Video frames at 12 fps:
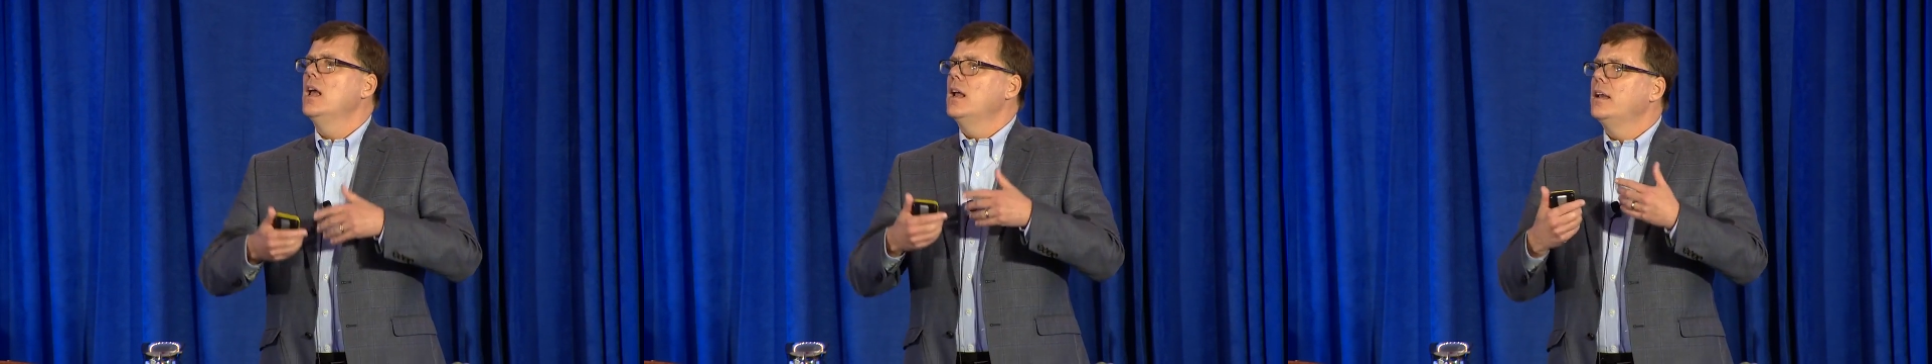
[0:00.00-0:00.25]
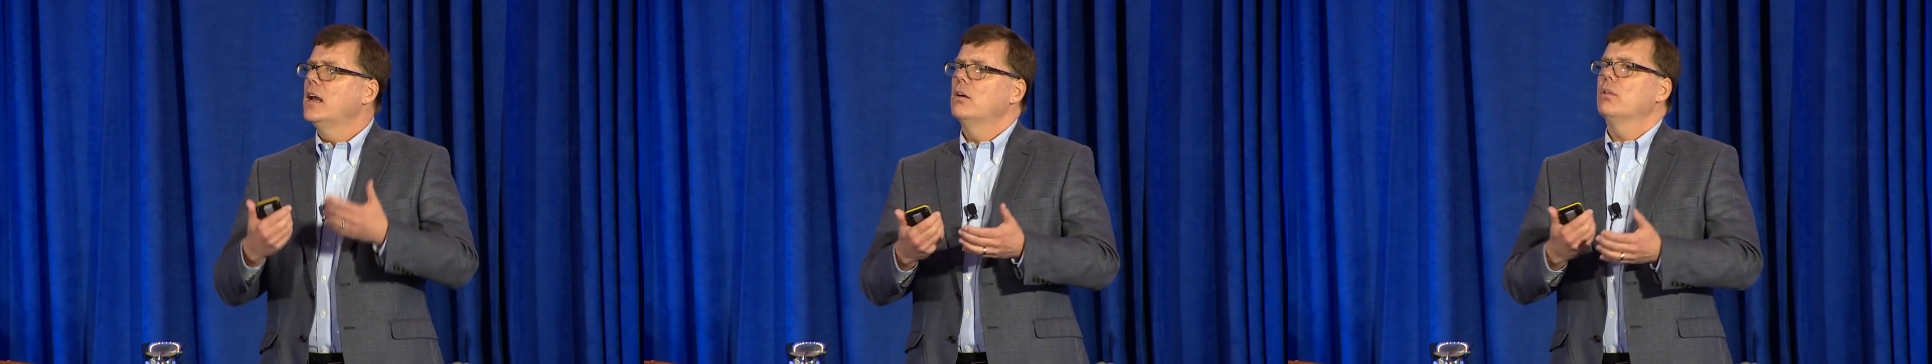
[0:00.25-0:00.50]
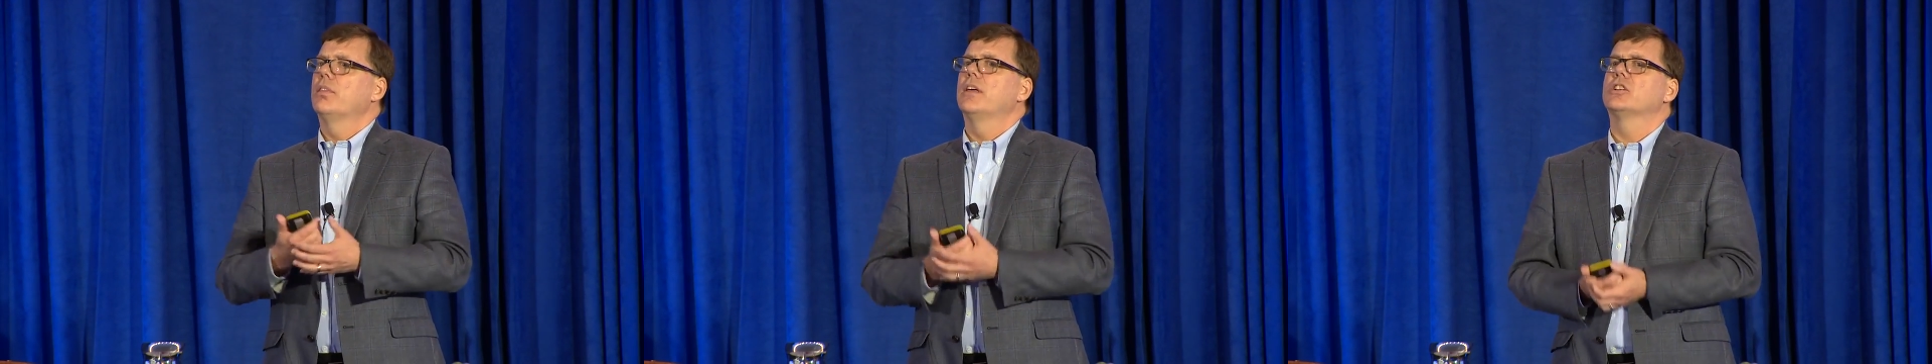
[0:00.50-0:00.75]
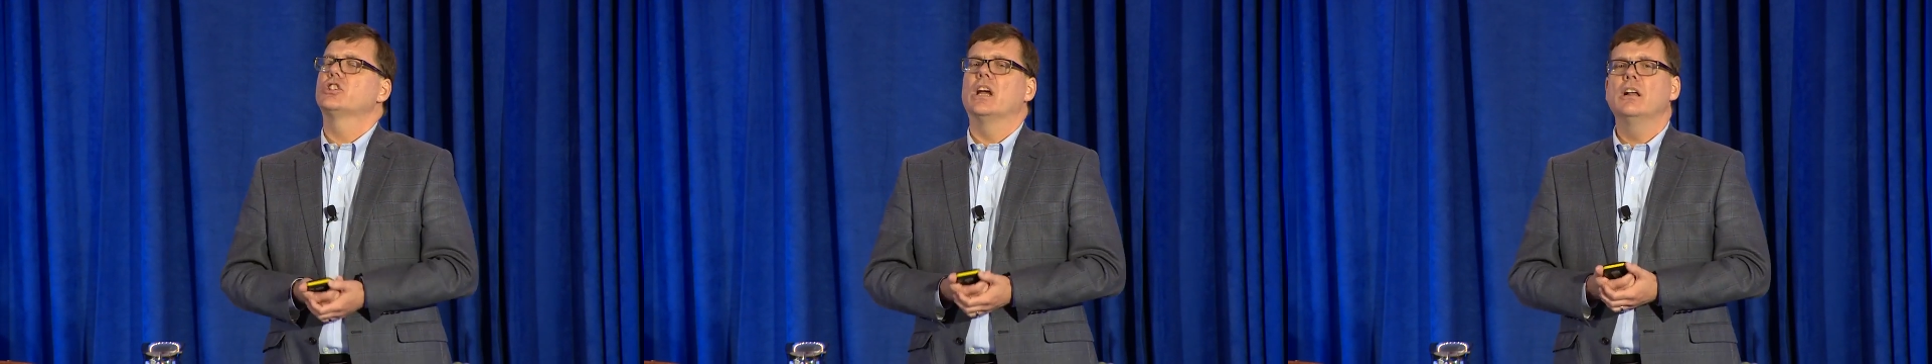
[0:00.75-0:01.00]
Now, the
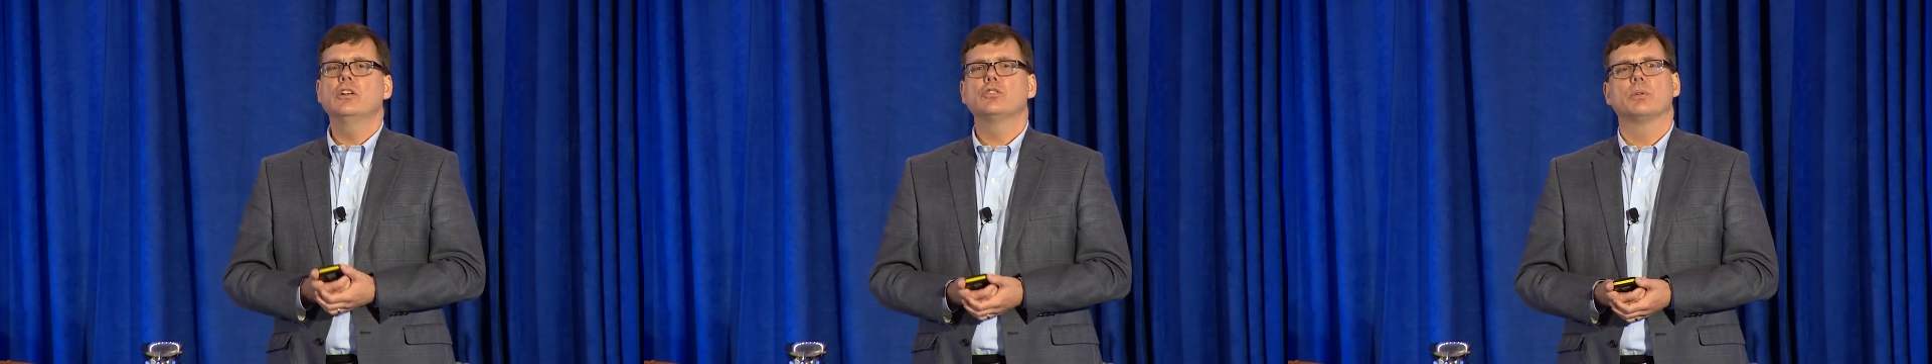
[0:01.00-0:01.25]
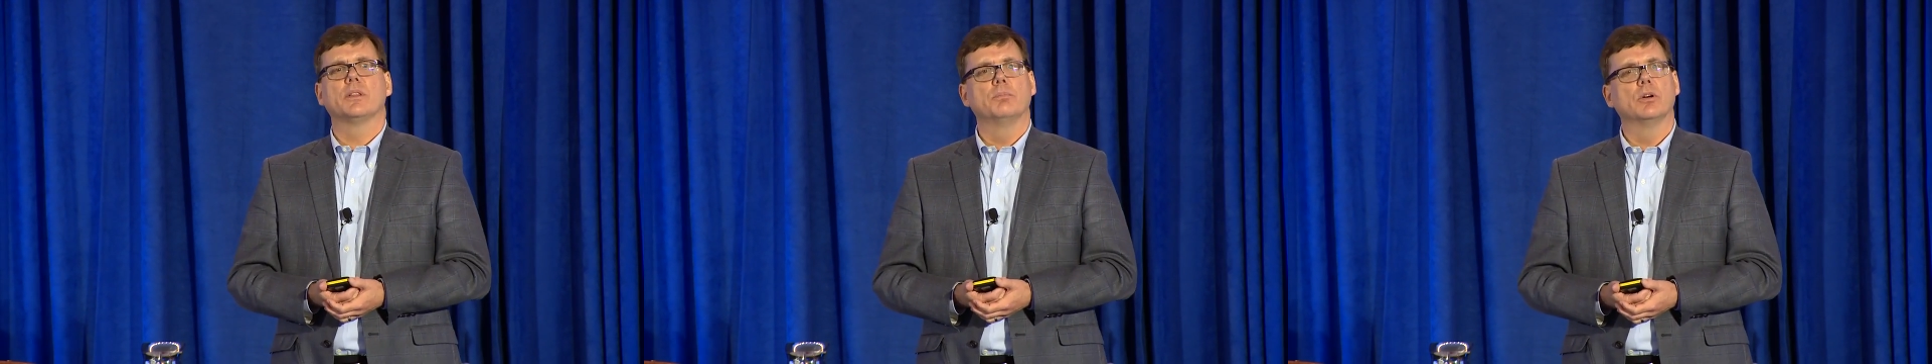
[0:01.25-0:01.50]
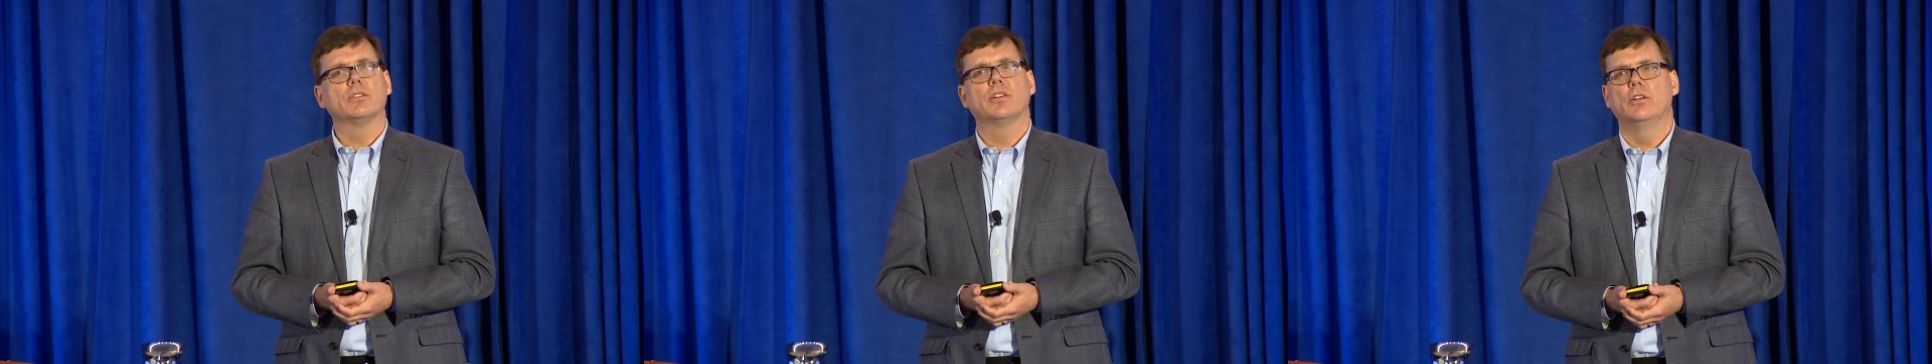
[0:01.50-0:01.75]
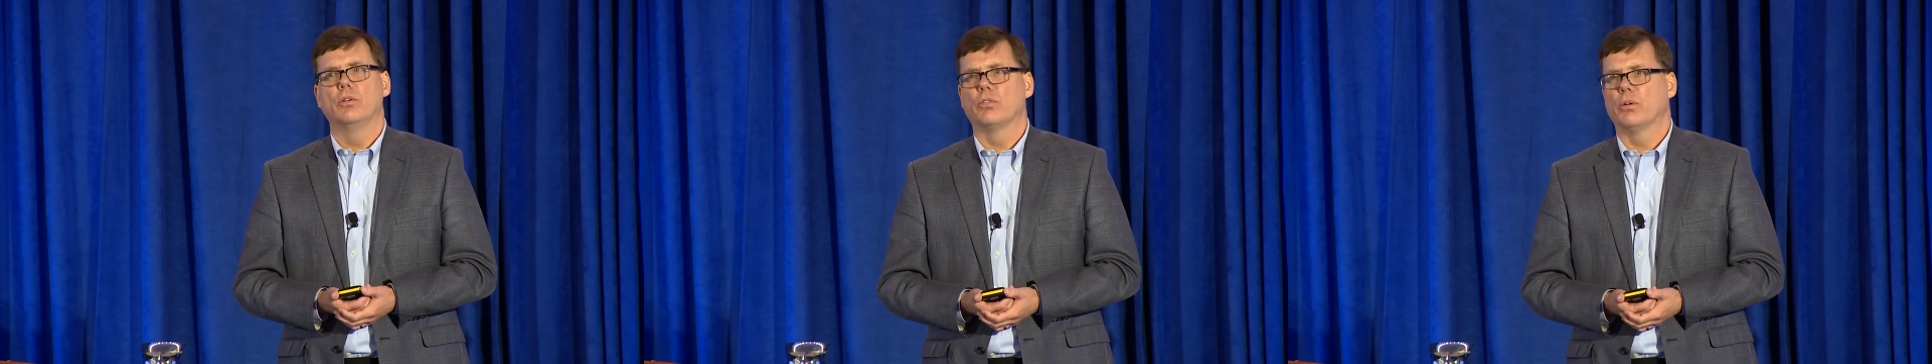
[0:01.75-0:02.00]
challenge with a
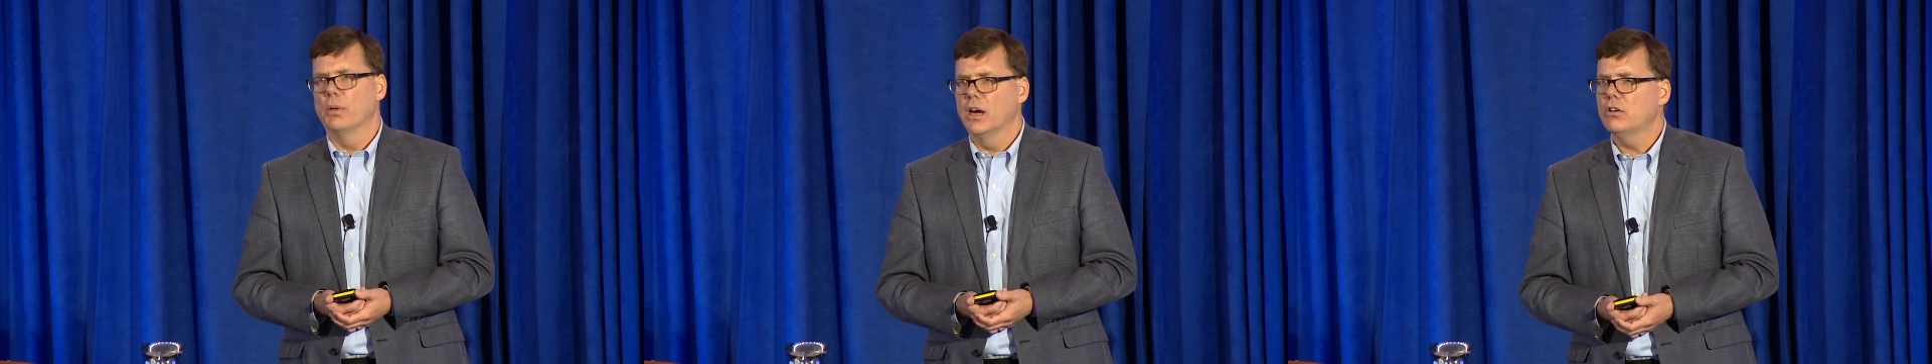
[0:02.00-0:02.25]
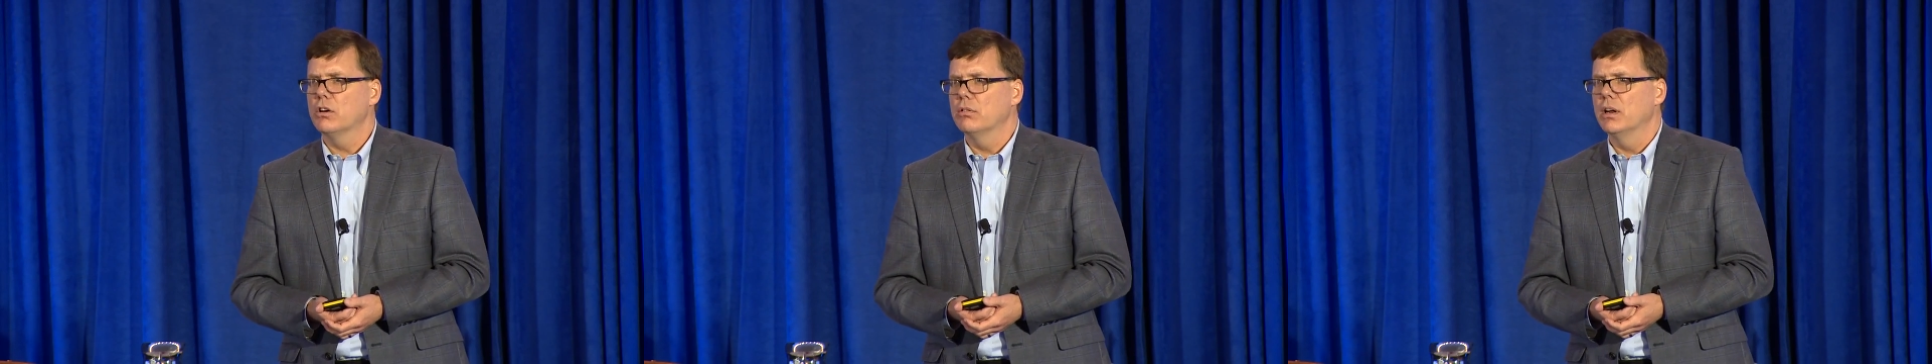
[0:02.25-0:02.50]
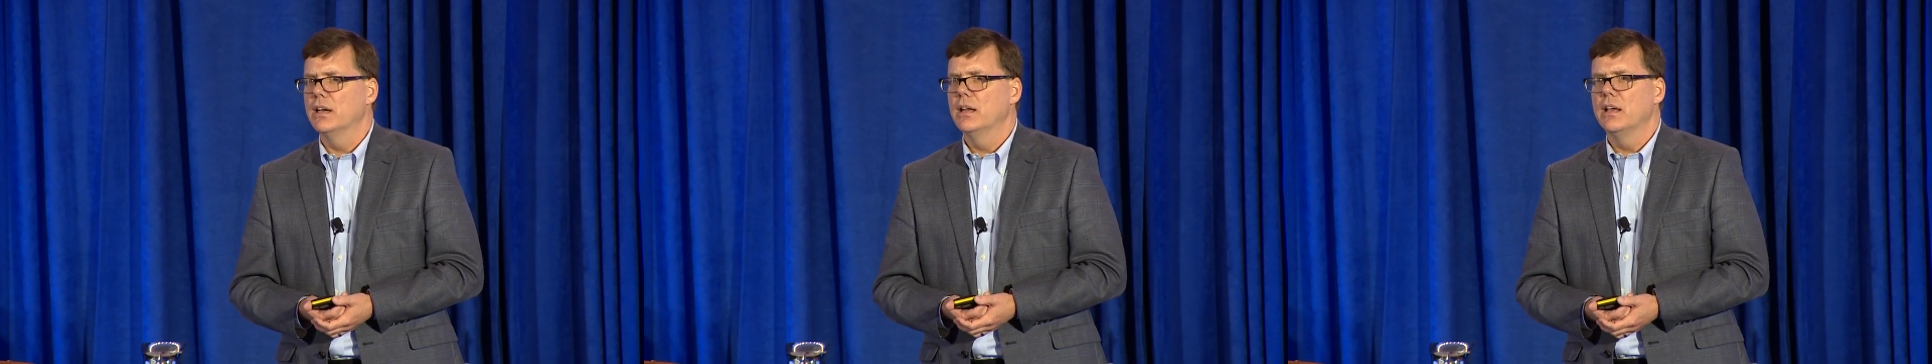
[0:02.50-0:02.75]
multi-user microgrid